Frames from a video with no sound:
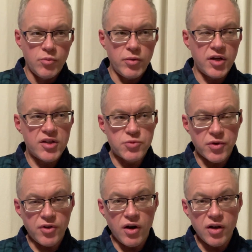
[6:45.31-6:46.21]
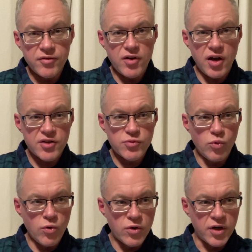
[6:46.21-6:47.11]
But as with all of God's
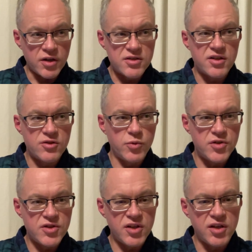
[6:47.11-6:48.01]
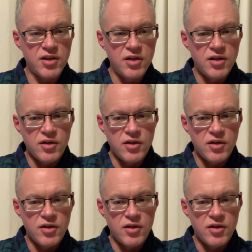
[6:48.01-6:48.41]
warnings, as we see